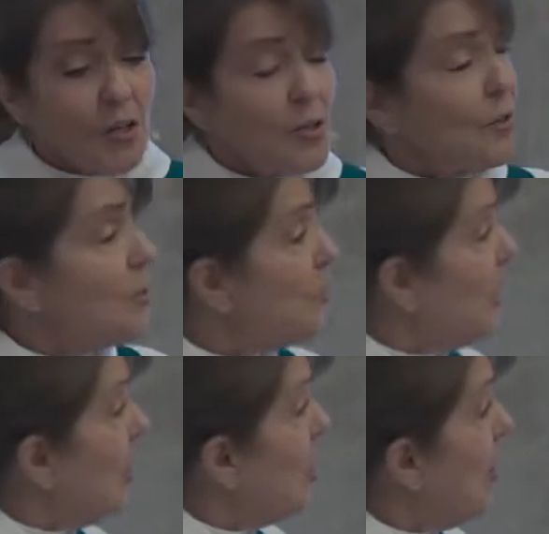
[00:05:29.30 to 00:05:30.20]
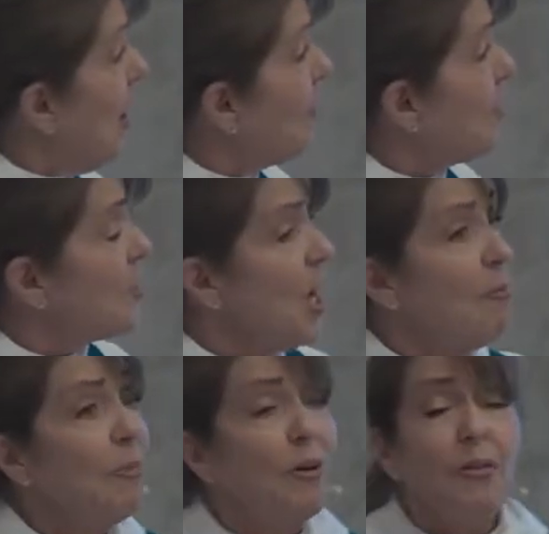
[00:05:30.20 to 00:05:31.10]
Speaking about the
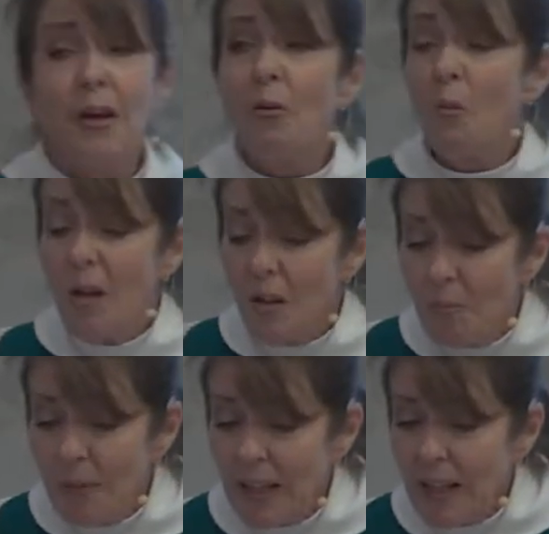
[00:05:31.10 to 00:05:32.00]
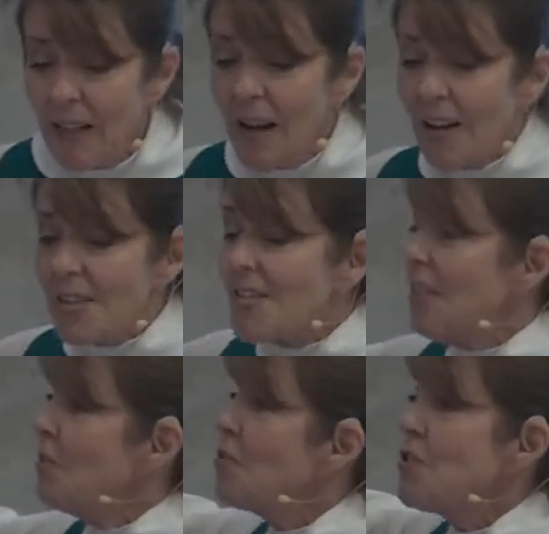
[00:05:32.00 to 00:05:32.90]
temple, there will be not a
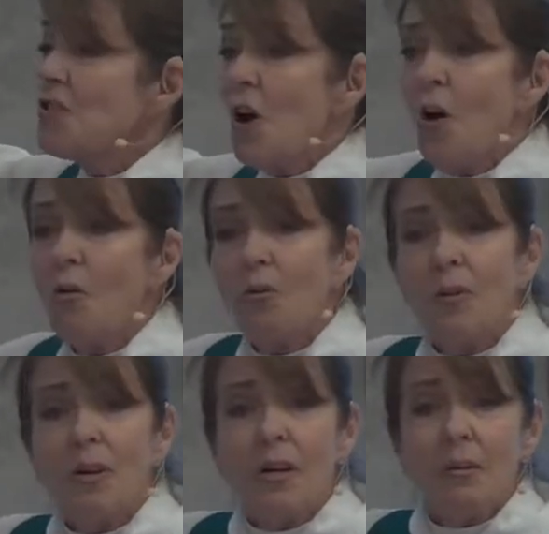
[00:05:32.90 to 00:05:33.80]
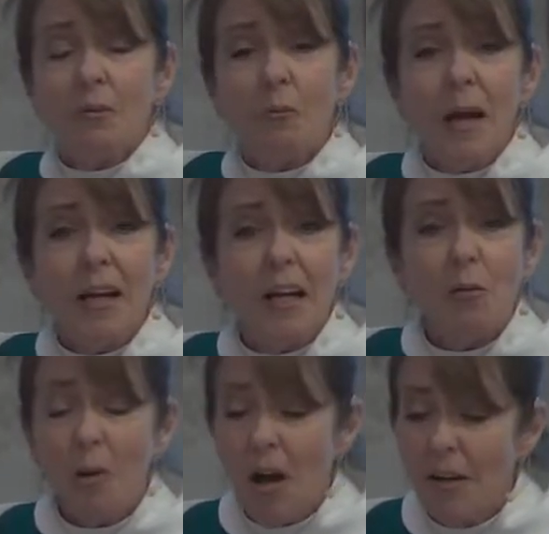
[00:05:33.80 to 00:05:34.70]
single stone remaining
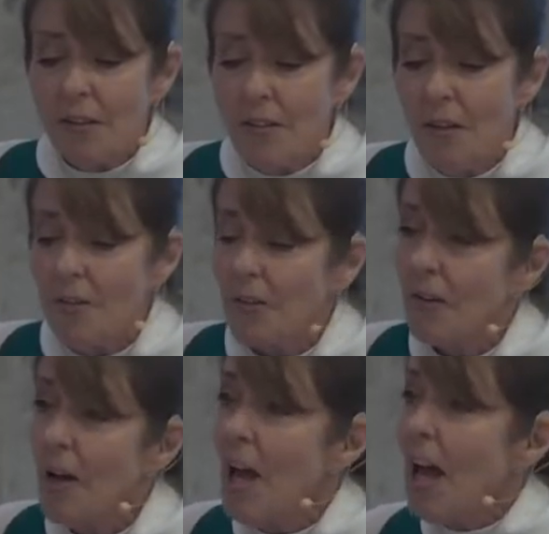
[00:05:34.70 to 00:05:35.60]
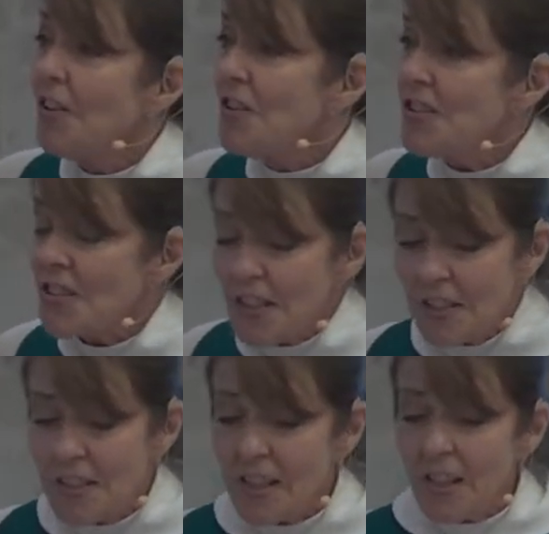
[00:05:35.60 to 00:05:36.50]
upon another. And Jesus
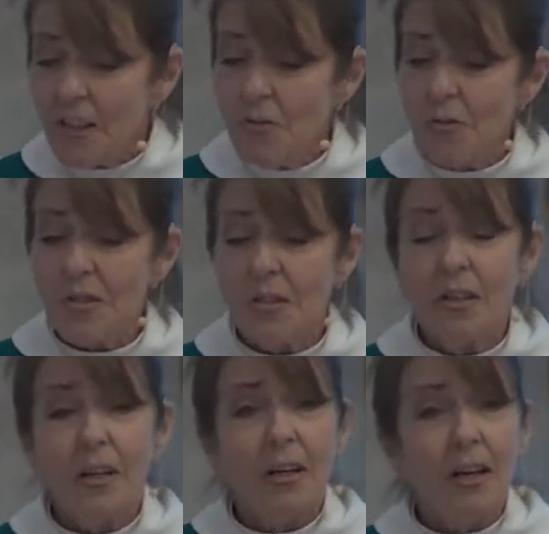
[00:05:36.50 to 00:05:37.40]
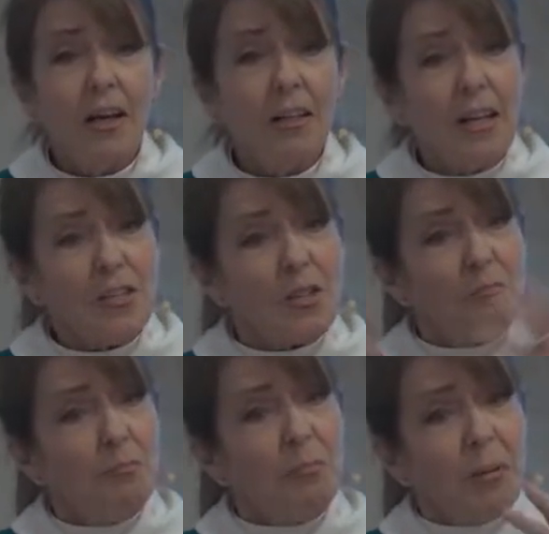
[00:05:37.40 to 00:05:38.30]
continues. It gets a
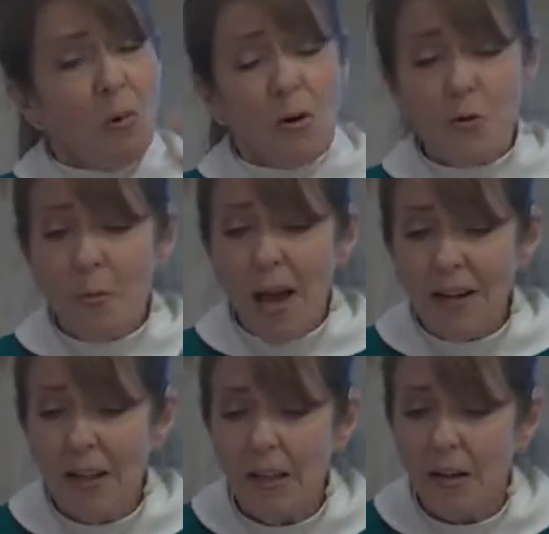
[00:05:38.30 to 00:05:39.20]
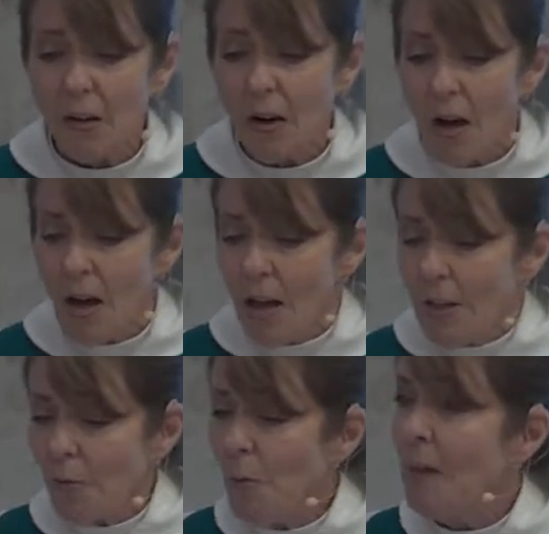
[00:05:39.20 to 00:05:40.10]
bit more dramatic here.
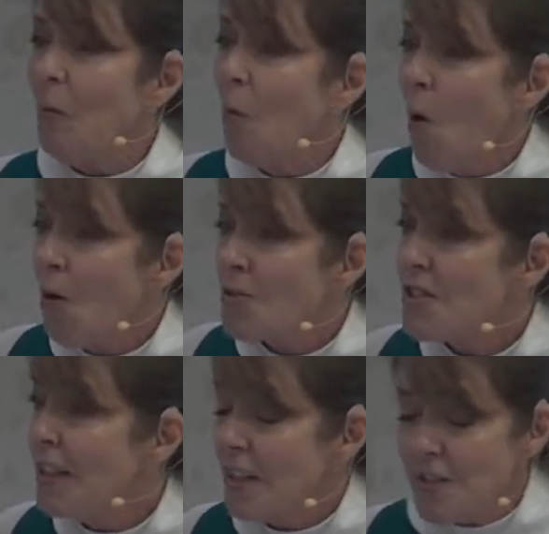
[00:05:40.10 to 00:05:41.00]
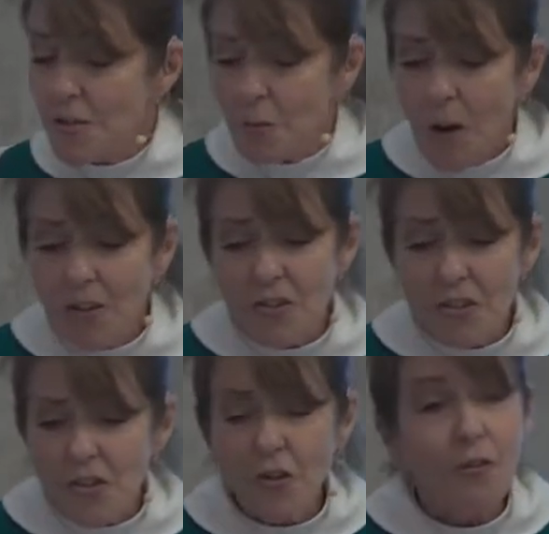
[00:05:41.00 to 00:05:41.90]
There will be wars and
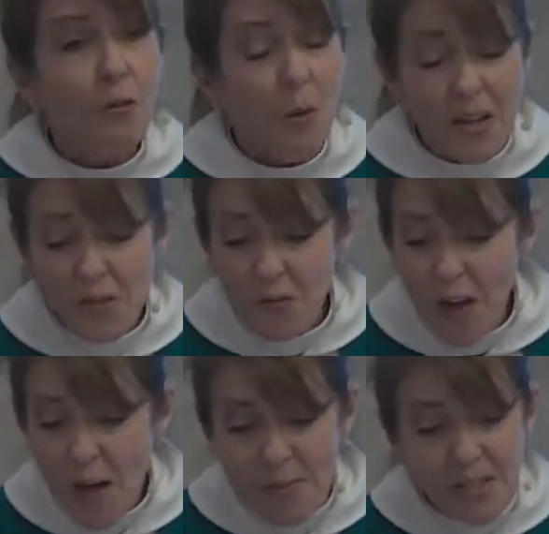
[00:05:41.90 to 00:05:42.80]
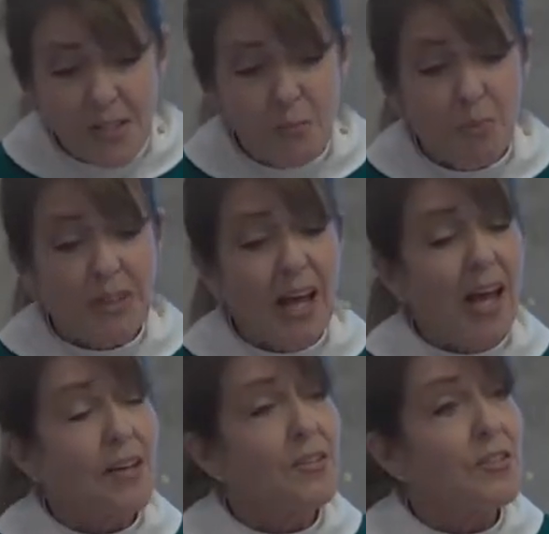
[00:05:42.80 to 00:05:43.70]
insurrections, earthquakes, famines, and
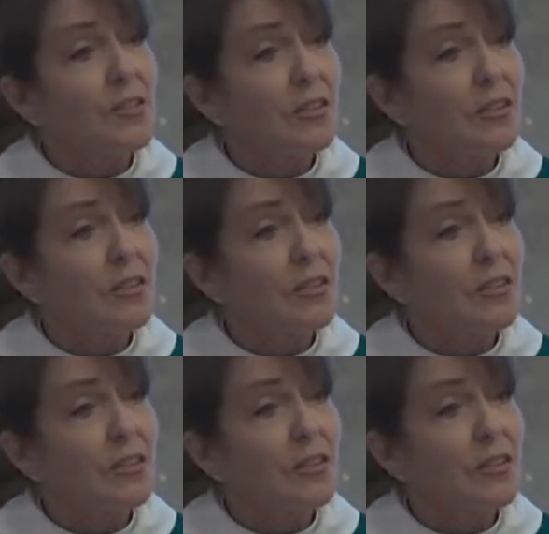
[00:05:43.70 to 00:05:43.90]
plagues.